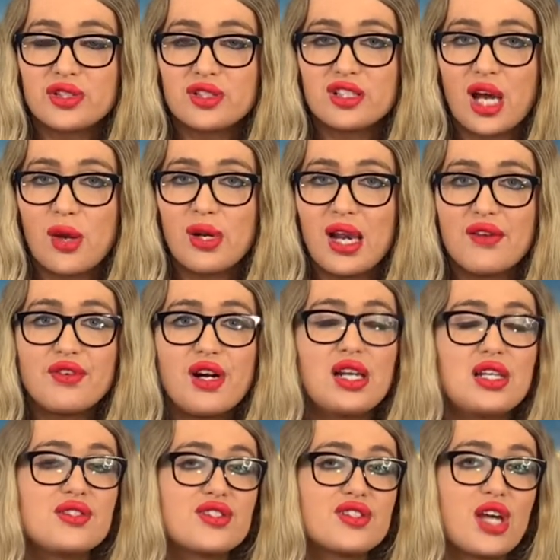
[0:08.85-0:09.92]
So Love
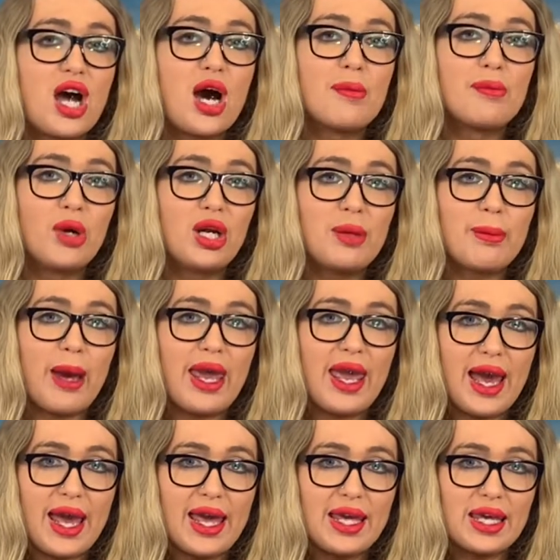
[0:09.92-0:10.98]
Island star Molly-Mae
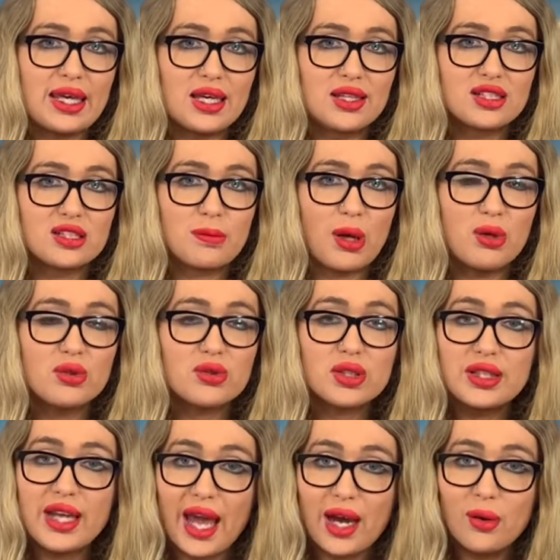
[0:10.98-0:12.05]
Haig has
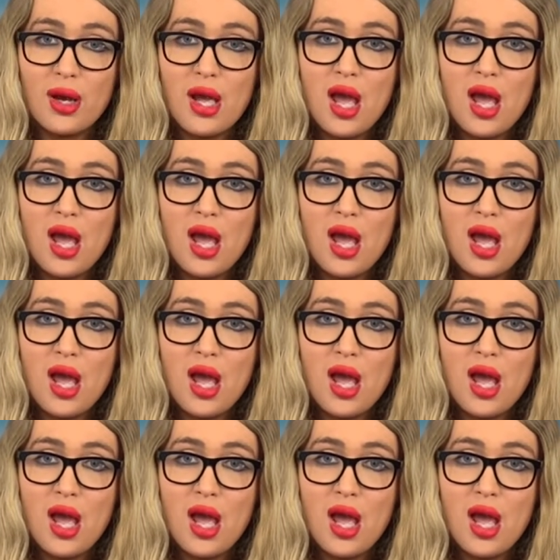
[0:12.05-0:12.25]
spoken out